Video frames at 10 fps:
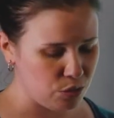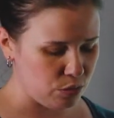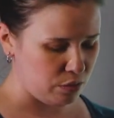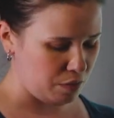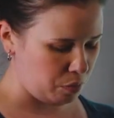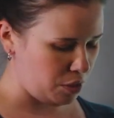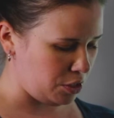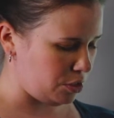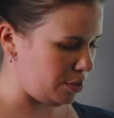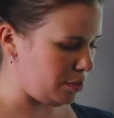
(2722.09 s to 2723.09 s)
your order of
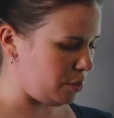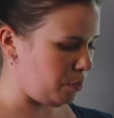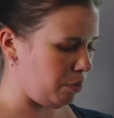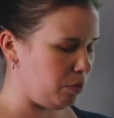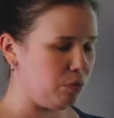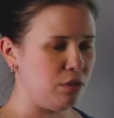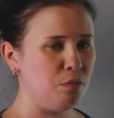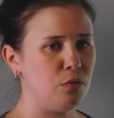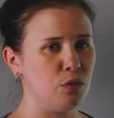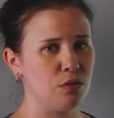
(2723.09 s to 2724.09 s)
operations. It's probably one of the
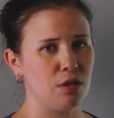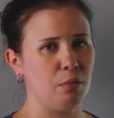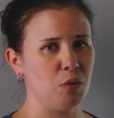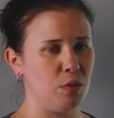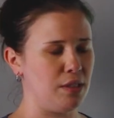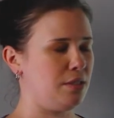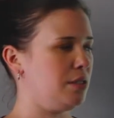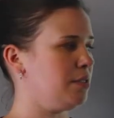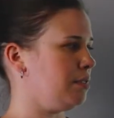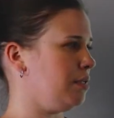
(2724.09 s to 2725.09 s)
most common ways
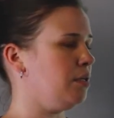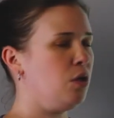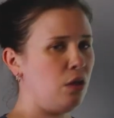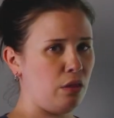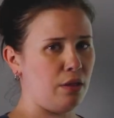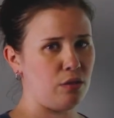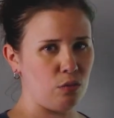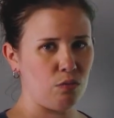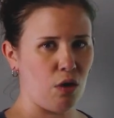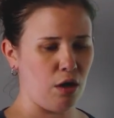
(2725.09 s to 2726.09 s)
I see like the
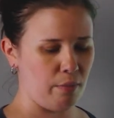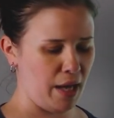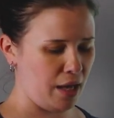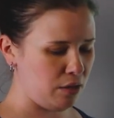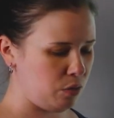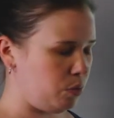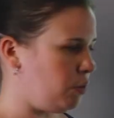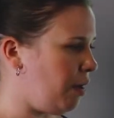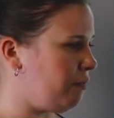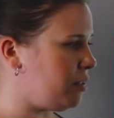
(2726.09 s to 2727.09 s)
wrong math, where
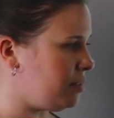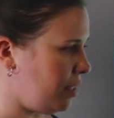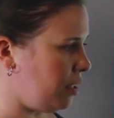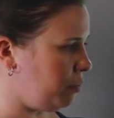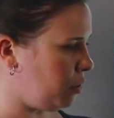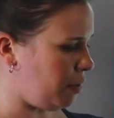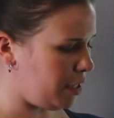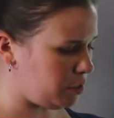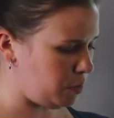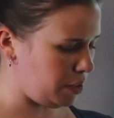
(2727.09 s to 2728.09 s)
you have the setup
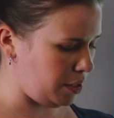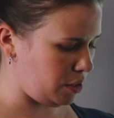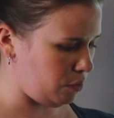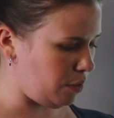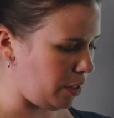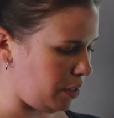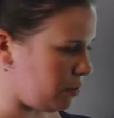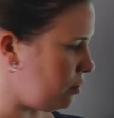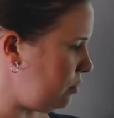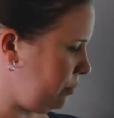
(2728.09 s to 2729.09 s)
correct, but then get the wrong
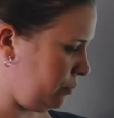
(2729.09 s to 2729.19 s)
answer.